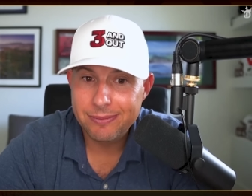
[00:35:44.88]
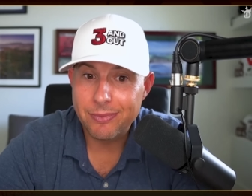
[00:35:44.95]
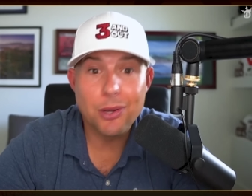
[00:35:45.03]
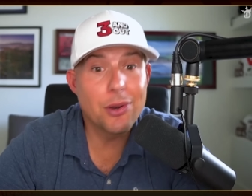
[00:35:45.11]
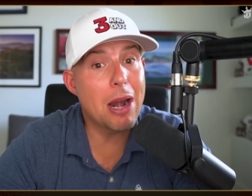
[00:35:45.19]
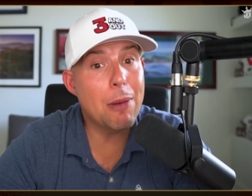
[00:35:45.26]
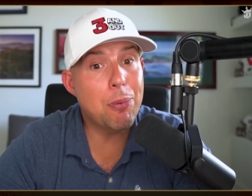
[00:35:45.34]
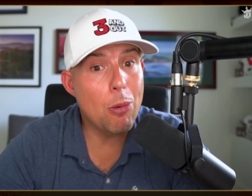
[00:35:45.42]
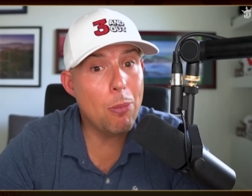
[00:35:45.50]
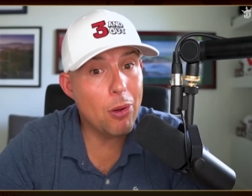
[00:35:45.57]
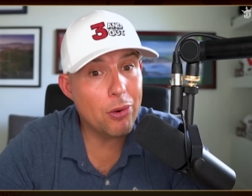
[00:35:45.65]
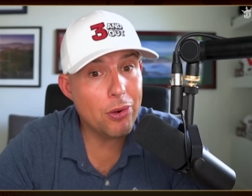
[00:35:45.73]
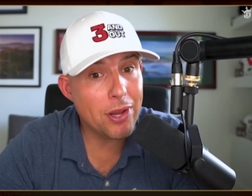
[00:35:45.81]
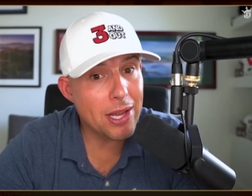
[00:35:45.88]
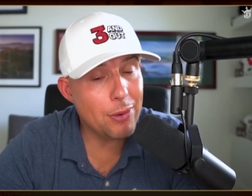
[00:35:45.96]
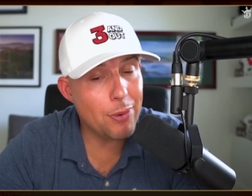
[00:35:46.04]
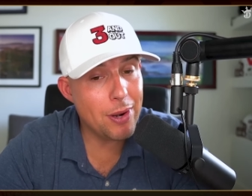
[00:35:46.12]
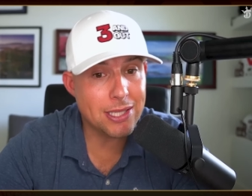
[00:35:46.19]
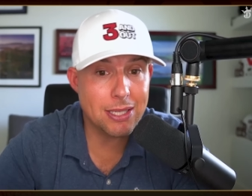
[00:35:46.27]
You're not a Pro Bowler. You're getting
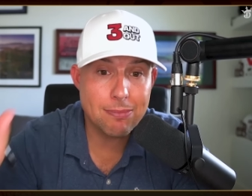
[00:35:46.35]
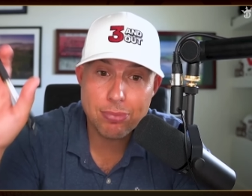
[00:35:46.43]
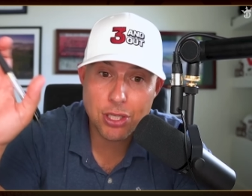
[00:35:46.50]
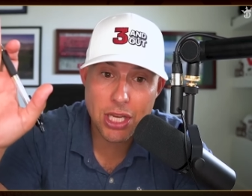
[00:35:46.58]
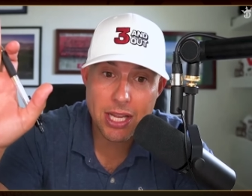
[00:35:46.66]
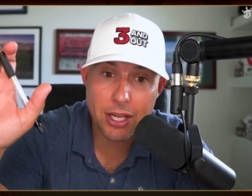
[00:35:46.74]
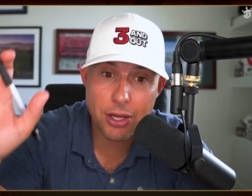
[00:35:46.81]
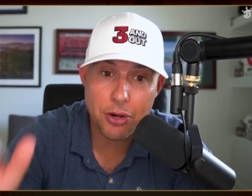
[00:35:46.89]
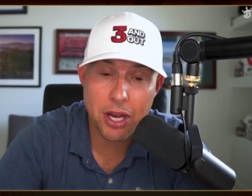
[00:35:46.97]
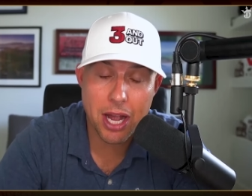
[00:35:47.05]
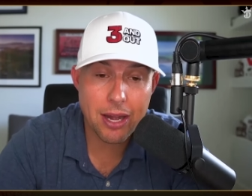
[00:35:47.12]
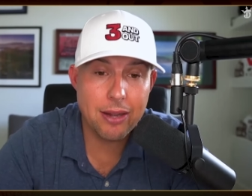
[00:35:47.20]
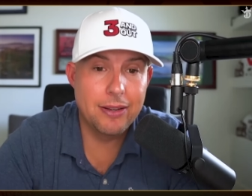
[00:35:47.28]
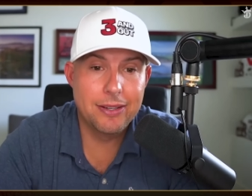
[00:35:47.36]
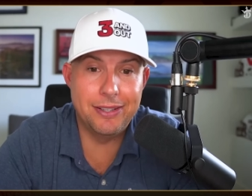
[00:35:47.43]
arrested. See ya. You're cut.